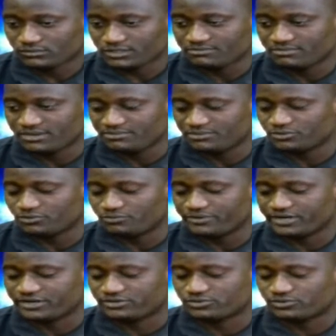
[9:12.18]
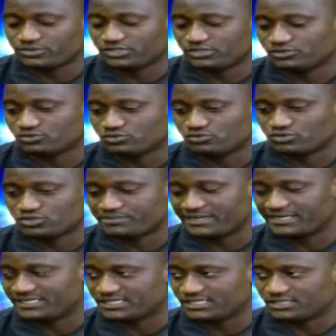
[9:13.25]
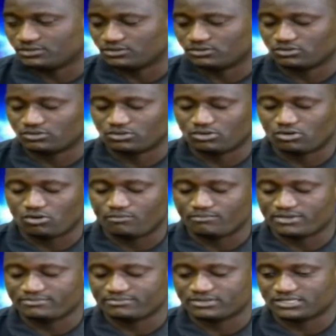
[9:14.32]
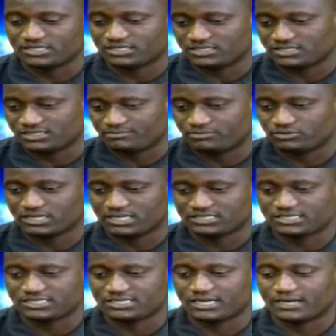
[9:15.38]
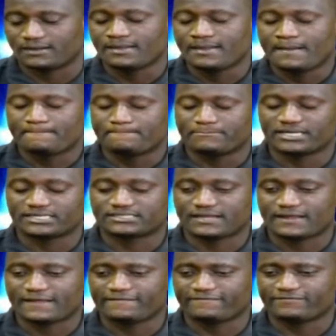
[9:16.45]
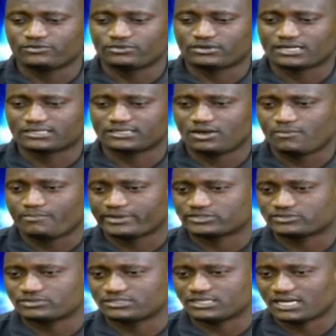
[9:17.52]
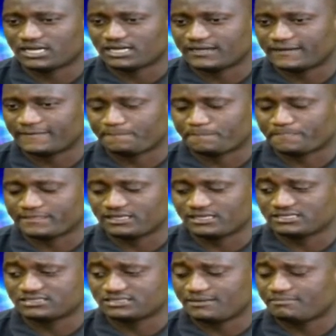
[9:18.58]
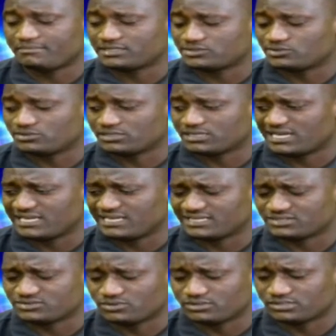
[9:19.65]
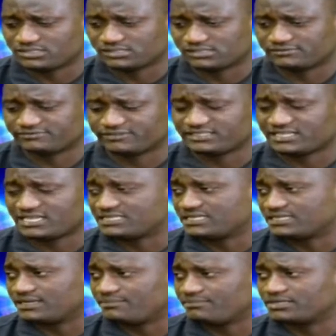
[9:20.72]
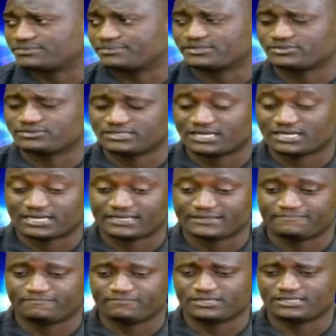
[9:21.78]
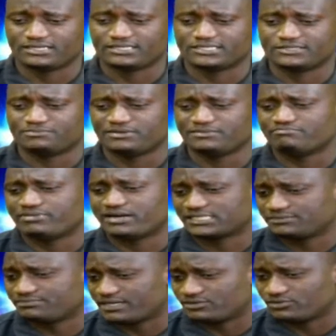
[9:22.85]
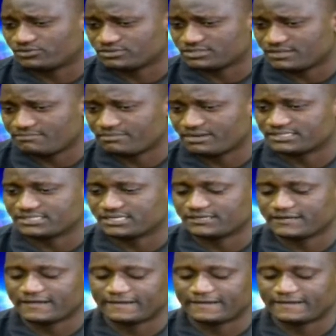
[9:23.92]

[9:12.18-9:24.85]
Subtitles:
maybe you break through into Spanish League or maybe in the Bundesliga. But if you look at now Patson Daka, his numbers don't lie. He has got fantastic numbers. Patson Daka is being backed by those numbers, and